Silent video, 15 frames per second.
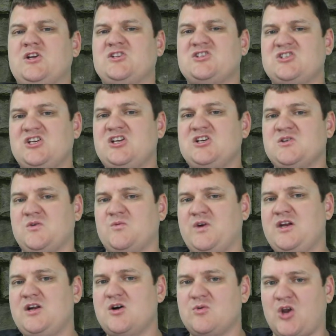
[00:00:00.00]
secret? We
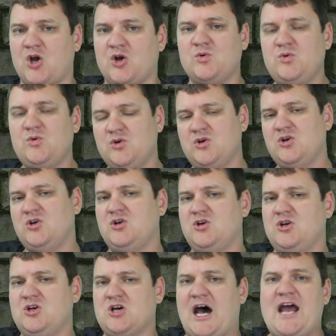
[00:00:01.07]
don't know.
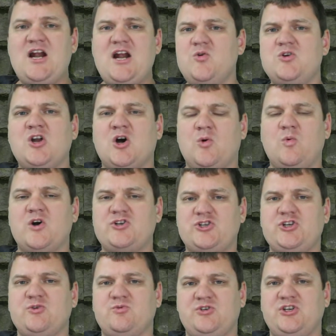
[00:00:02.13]
I don't know
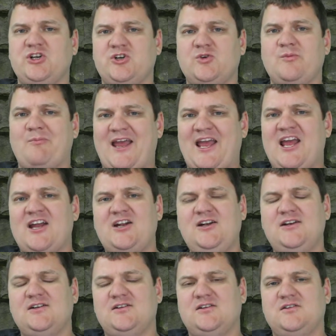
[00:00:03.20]
what you do, man.
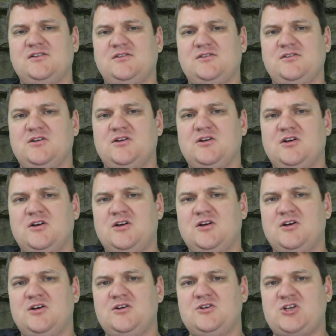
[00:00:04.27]

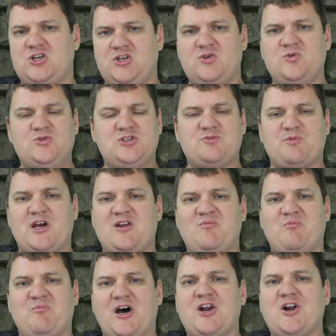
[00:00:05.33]
Do you
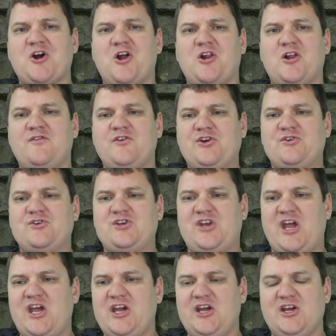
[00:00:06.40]
spread butter all over your
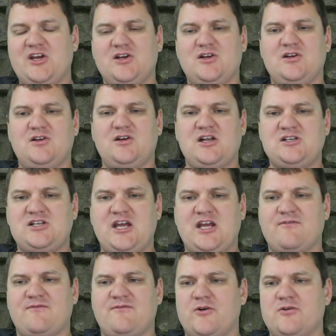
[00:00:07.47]
dick and take
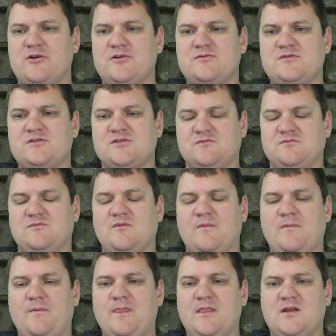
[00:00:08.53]
photos and
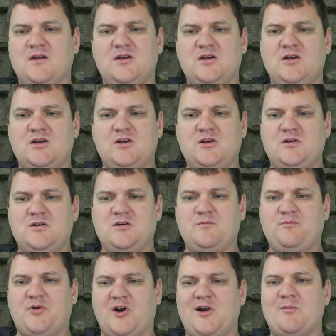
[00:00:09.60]

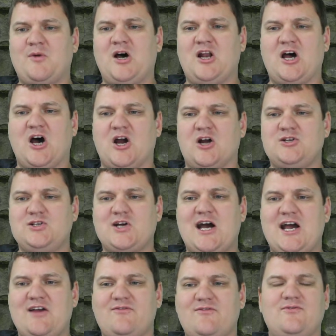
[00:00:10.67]
put them on a hard
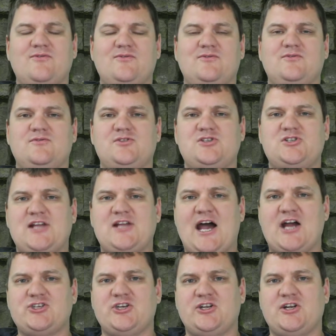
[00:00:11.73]
drive,
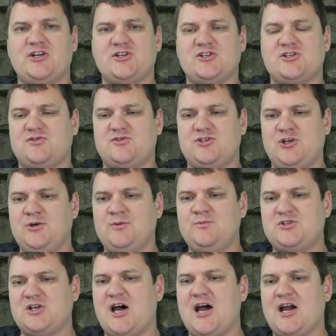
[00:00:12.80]
stash it in a tube
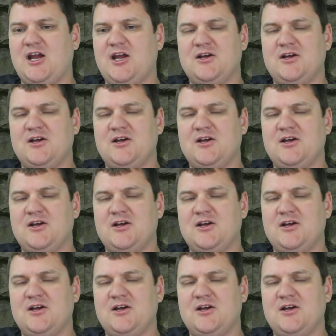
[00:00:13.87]
sock,